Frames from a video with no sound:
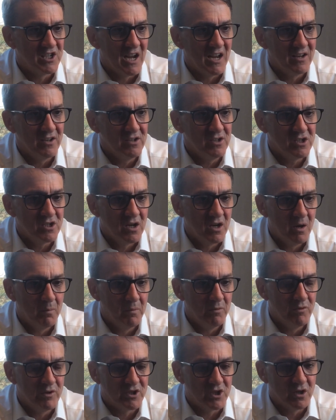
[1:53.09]
ends and
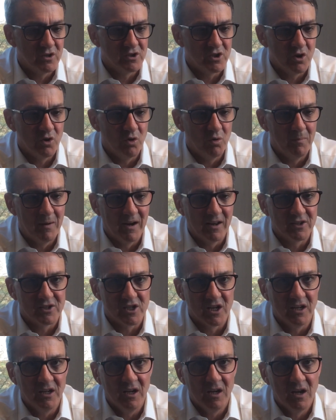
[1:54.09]
we return to
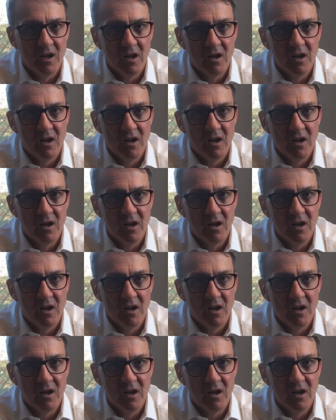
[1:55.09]
normality,